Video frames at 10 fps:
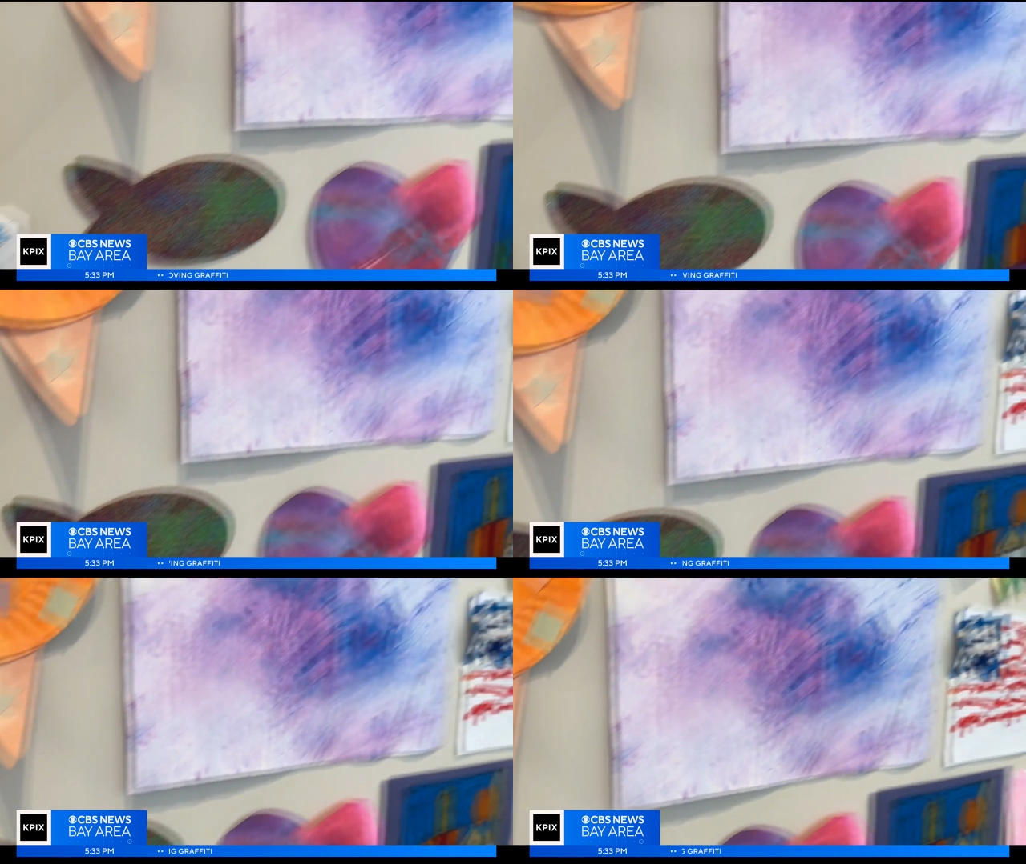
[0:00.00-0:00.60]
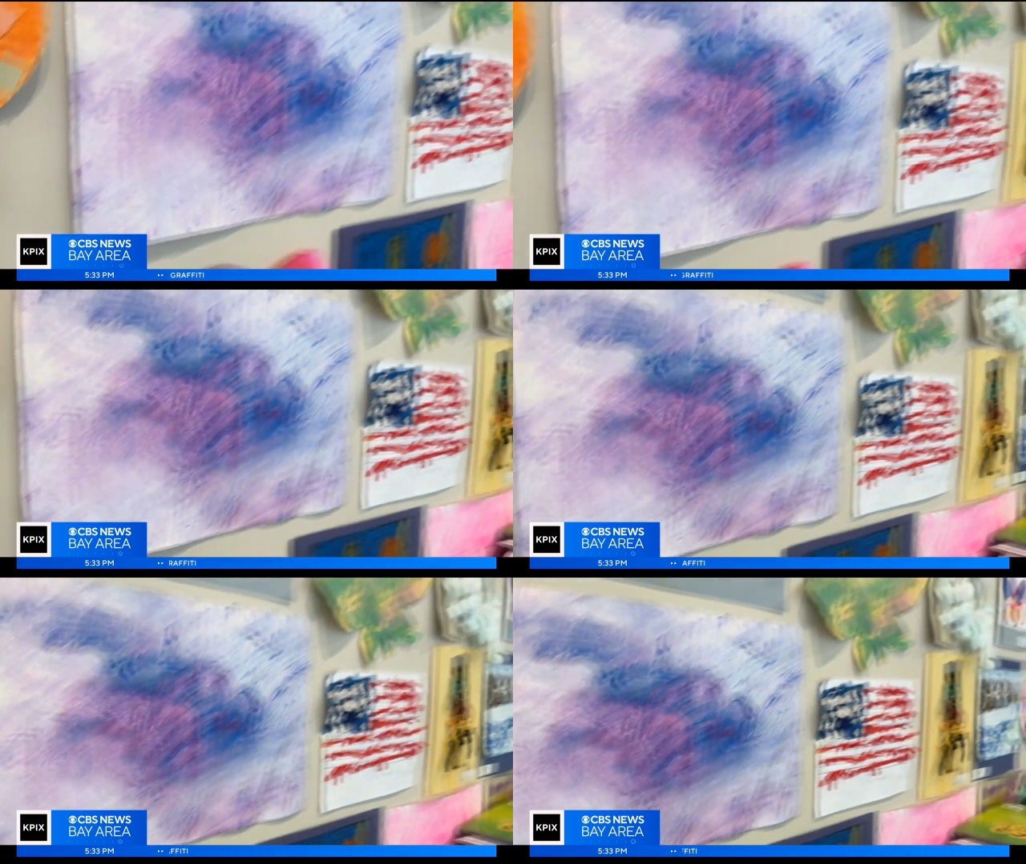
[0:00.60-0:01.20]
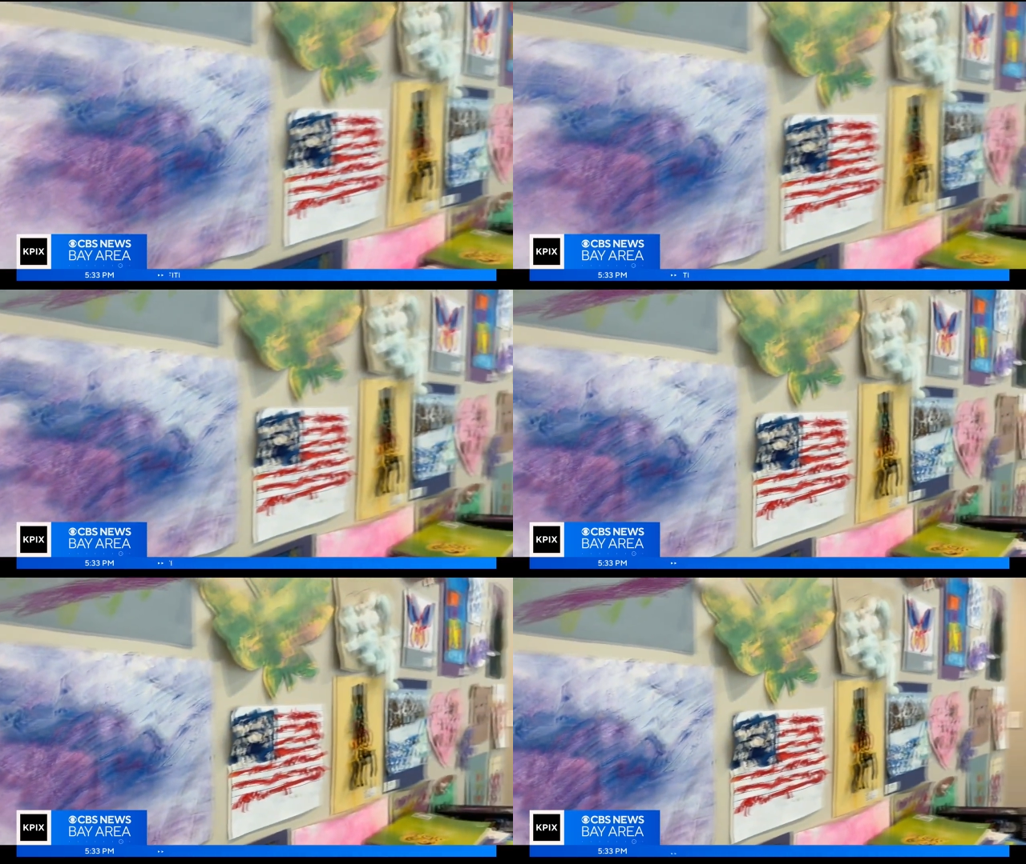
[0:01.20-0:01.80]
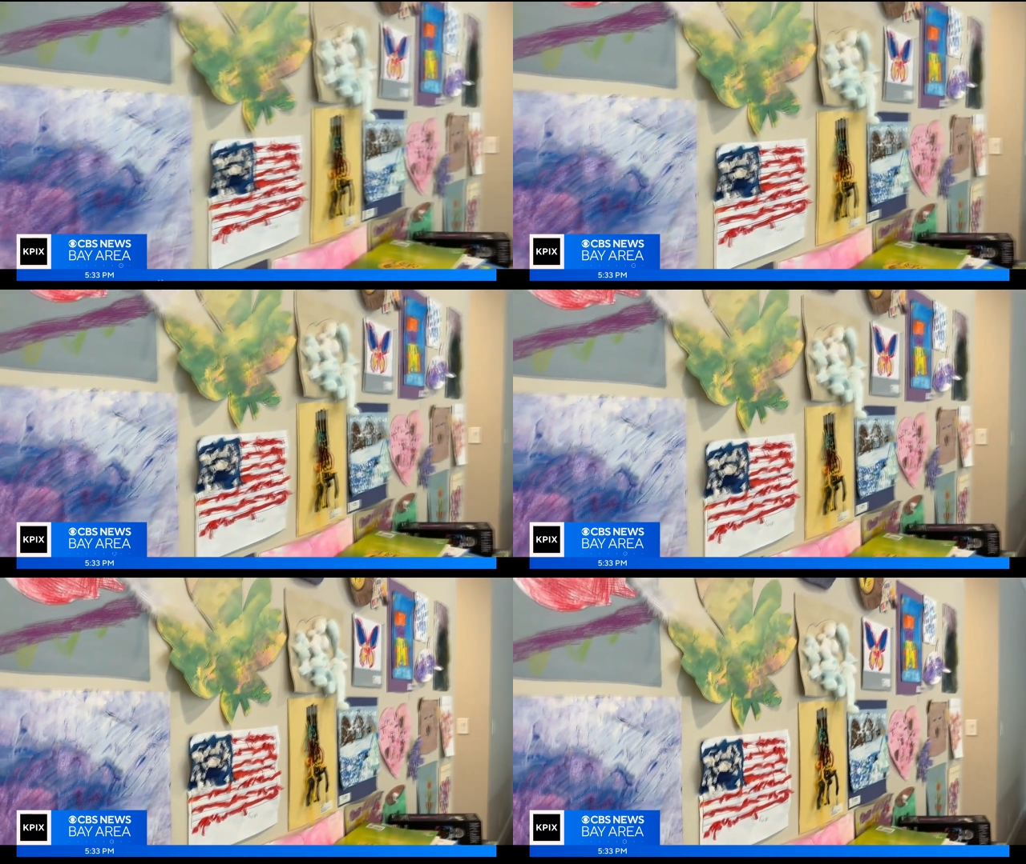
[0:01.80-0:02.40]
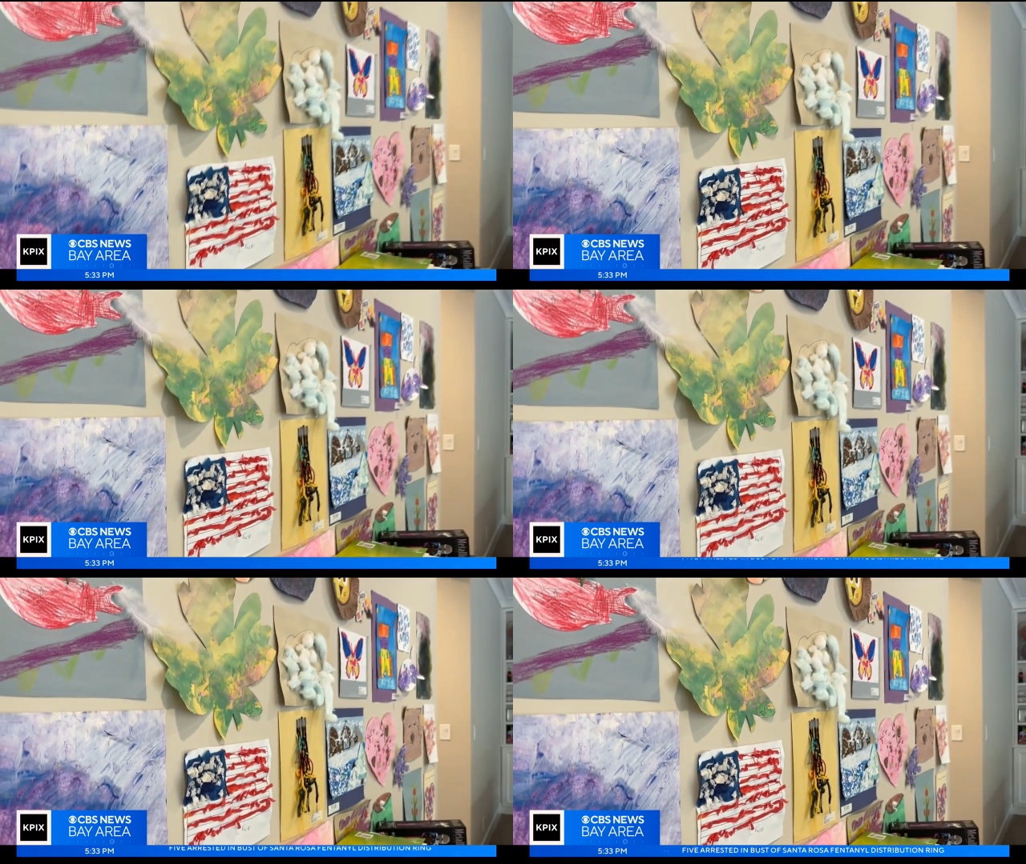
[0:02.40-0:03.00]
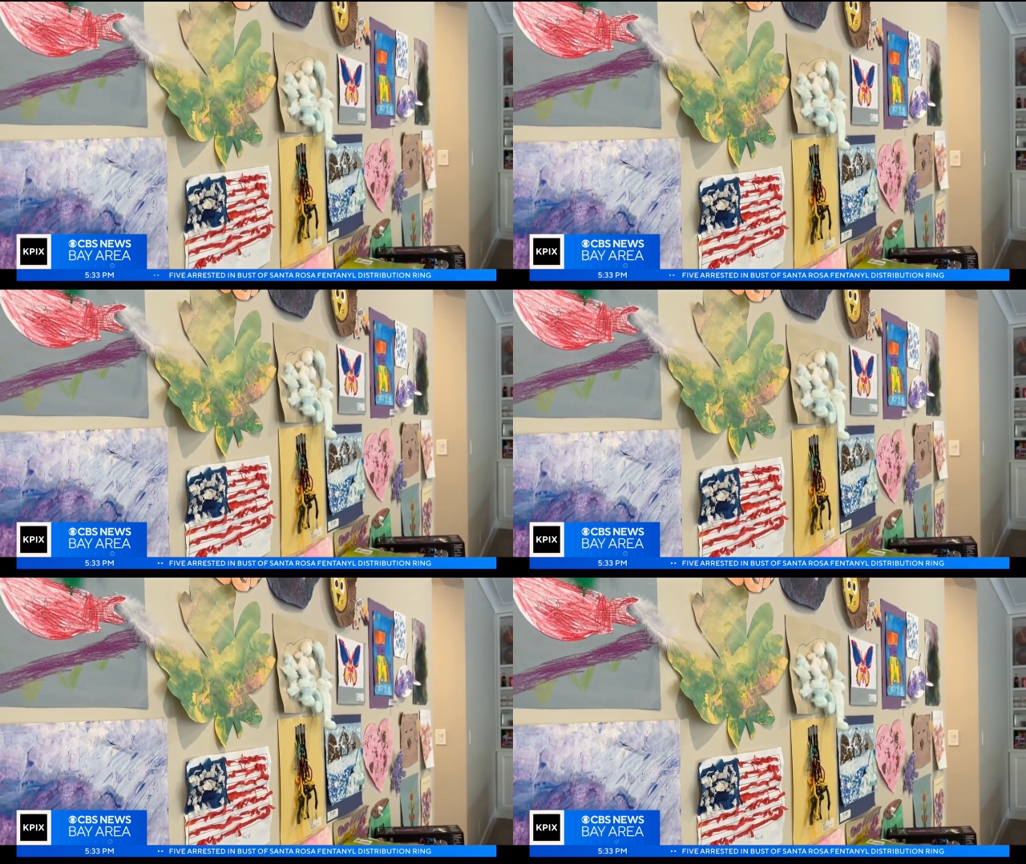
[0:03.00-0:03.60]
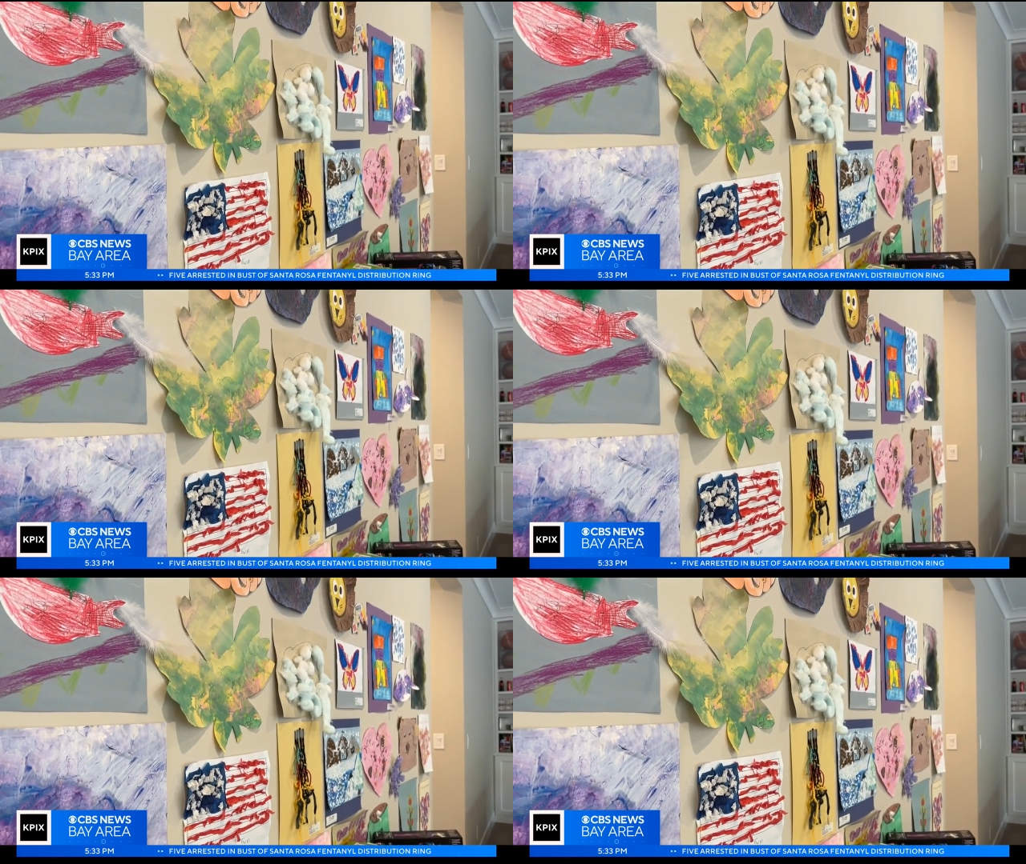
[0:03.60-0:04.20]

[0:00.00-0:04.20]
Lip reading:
Nobody's mouth can be seen.